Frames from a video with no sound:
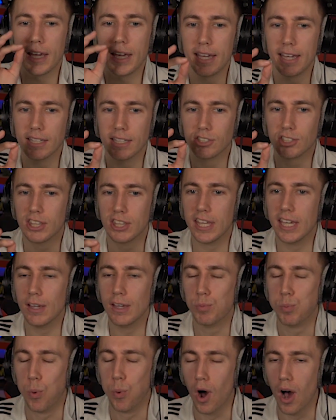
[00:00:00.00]
is the
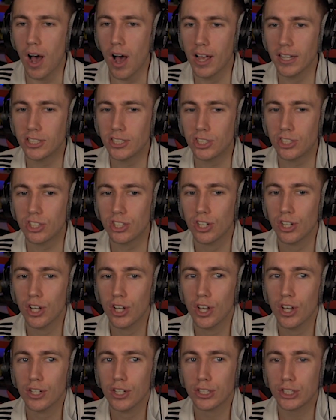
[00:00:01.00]
worst
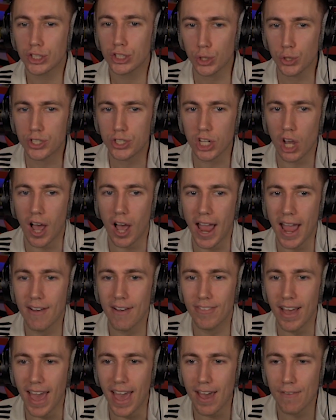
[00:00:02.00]
shooter I
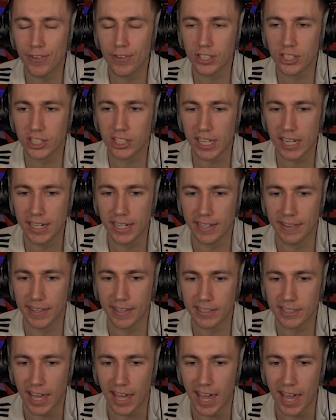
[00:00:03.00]
have ever seen in this